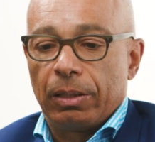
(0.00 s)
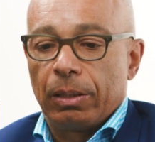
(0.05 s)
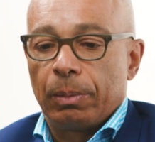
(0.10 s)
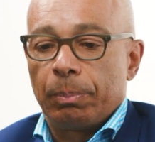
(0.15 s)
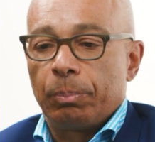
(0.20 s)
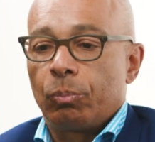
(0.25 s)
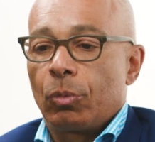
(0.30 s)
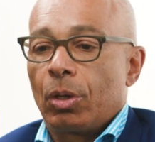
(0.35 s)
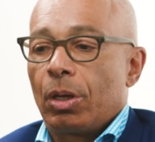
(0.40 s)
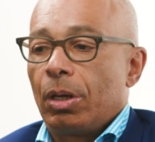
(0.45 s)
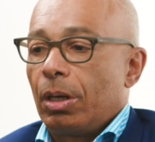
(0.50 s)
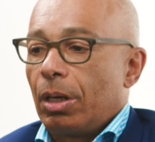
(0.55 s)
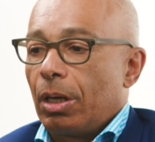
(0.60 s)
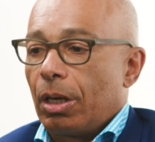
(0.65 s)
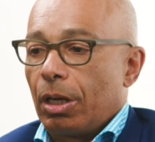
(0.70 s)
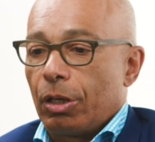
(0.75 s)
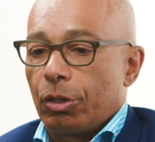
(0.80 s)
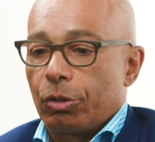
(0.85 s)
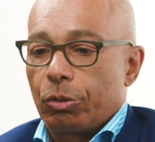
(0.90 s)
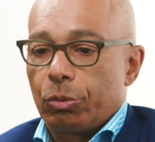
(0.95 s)
them
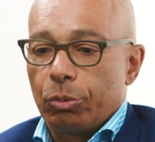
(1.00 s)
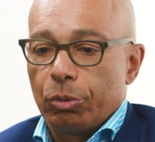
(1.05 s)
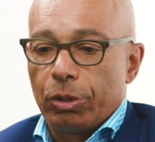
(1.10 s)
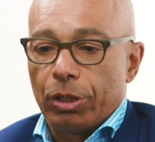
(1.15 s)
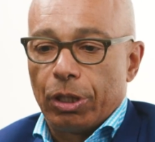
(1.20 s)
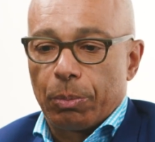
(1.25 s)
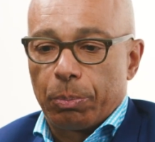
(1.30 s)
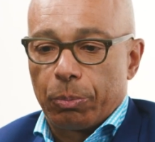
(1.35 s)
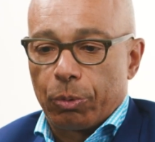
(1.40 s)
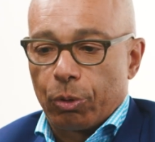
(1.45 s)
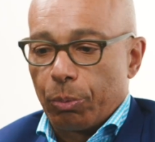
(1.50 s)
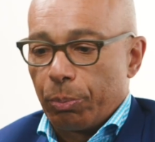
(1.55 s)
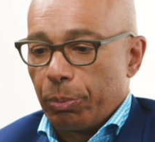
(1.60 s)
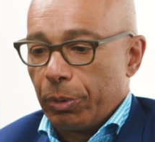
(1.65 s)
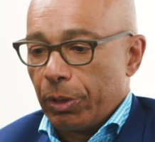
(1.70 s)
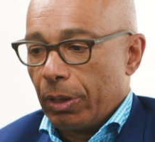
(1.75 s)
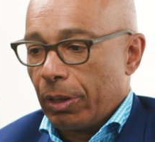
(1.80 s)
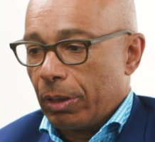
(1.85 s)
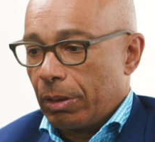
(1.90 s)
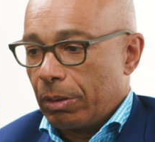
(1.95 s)
to the
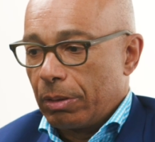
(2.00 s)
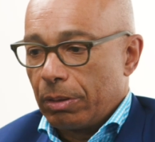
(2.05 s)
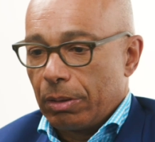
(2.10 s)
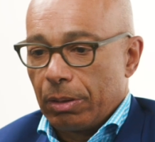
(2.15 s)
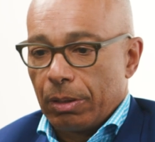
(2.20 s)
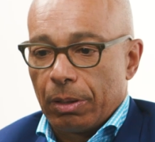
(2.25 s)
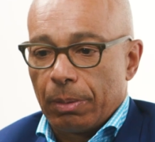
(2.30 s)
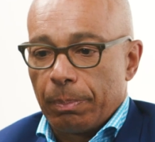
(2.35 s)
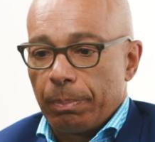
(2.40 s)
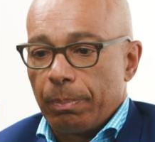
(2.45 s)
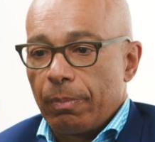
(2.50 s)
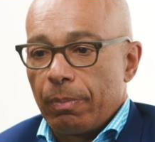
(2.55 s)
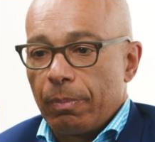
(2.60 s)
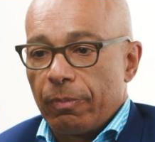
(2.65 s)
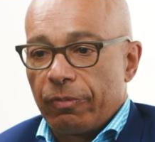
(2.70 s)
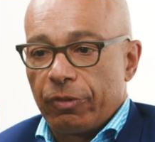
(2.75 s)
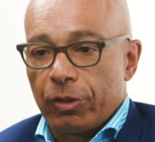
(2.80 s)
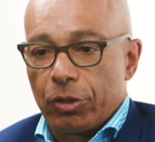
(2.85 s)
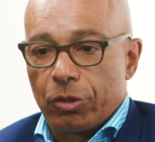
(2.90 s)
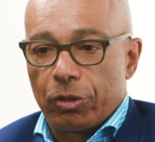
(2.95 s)
appropriate
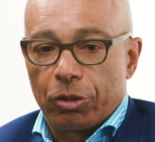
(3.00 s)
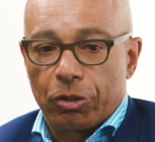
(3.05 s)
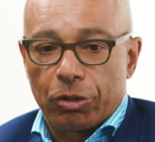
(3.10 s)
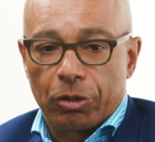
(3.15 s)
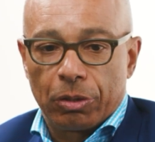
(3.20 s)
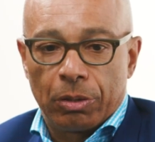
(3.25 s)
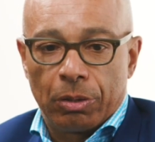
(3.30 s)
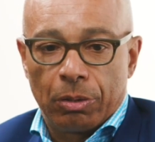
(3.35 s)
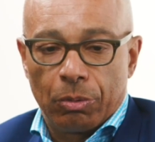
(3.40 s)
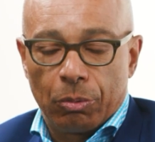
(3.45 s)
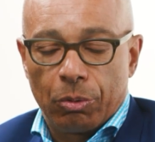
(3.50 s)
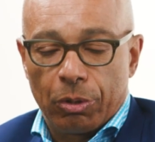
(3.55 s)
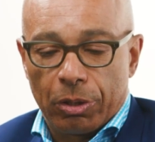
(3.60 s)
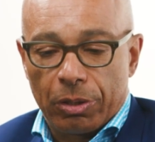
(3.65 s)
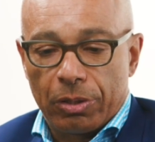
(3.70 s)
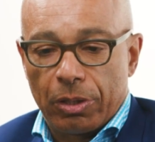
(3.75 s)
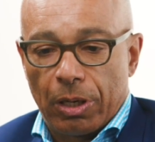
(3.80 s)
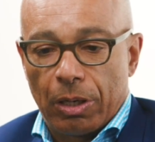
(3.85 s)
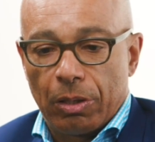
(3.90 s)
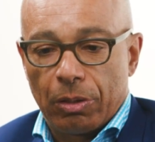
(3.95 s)
physician or
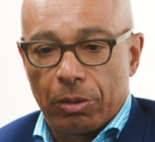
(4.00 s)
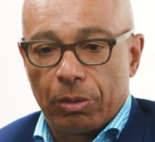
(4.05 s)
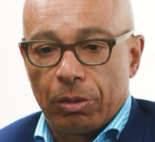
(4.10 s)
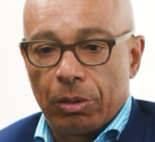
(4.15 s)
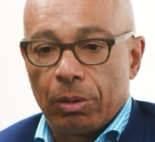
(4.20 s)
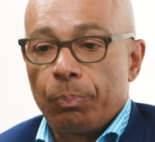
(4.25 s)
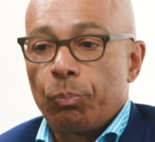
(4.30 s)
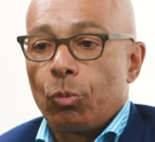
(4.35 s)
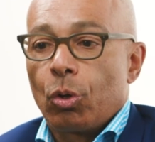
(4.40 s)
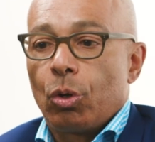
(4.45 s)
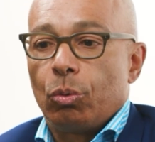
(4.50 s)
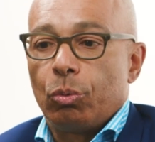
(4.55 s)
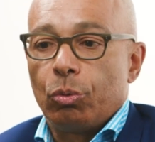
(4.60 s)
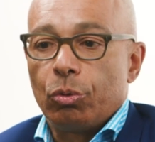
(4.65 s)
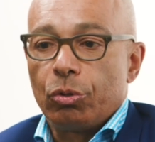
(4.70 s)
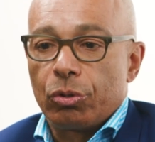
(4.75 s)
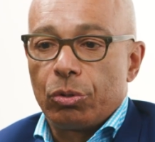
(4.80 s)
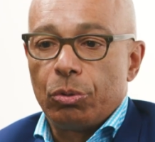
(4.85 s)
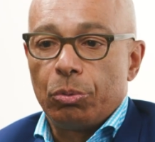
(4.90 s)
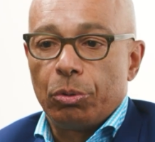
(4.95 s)
center
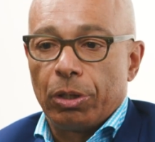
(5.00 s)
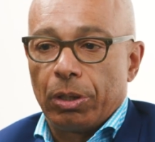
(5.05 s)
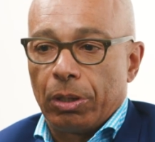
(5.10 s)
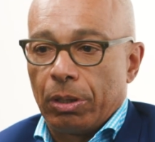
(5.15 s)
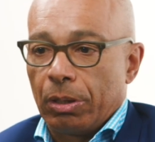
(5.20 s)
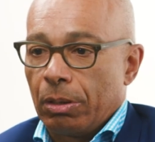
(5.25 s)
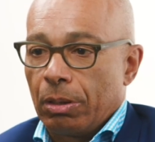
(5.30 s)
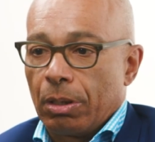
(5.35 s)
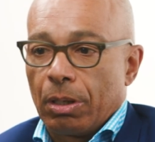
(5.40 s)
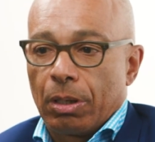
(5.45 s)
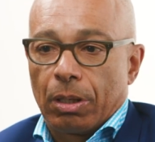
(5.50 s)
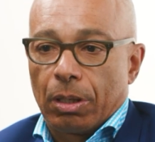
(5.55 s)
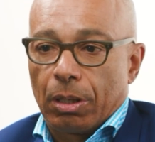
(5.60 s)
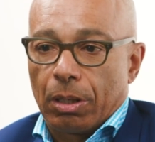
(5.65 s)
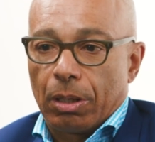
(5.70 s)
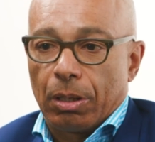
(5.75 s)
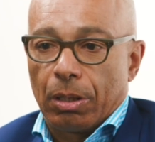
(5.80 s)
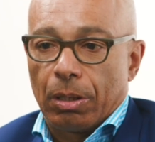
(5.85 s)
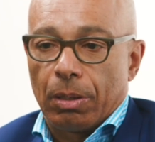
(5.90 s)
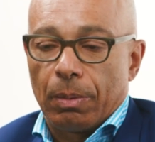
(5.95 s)
who's doing
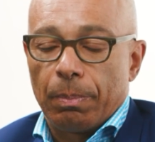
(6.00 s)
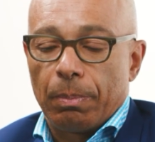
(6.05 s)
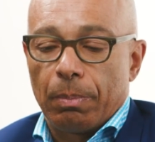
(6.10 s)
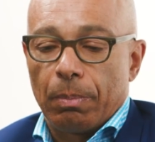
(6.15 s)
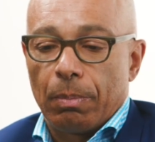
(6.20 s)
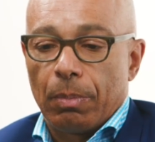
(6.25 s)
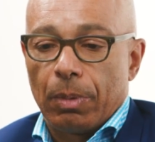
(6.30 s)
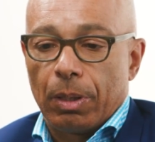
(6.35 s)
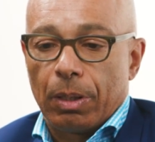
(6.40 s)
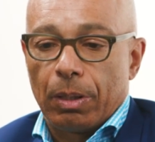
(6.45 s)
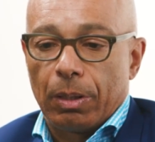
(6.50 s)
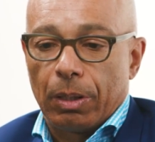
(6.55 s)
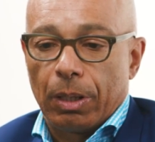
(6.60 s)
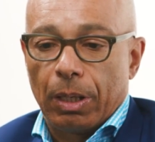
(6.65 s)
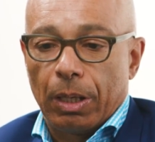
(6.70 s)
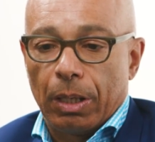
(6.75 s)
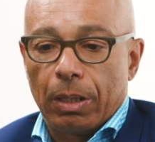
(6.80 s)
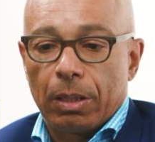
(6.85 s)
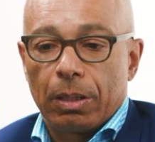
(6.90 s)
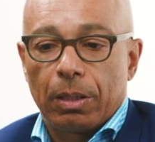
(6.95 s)

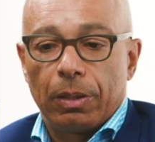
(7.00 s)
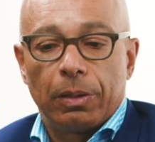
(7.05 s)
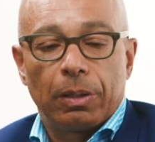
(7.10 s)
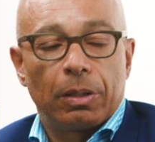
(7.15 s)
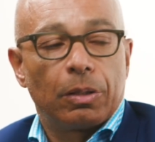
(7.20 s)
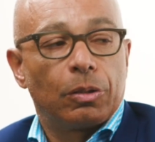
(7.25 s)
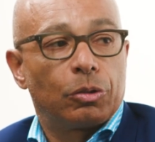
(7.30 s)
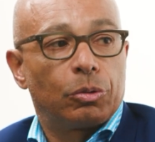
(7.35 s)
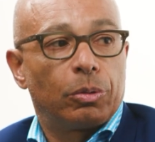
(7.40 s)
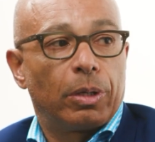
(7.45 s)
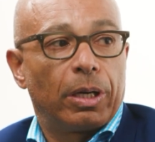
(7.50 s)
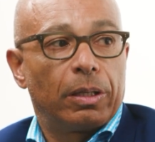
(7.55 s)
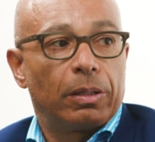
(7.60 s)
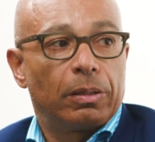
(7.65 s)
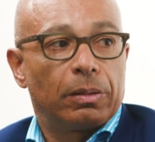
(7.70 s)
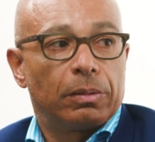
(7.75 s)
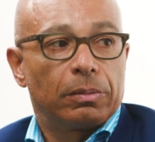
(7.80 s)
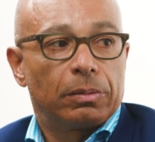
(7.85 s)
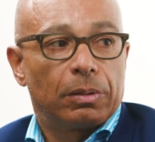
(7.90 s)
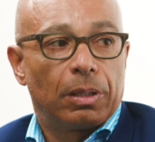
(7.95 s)
a clinical
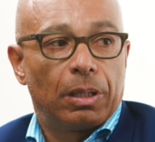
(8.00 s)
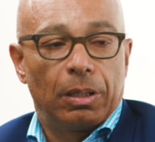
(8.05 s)
trial.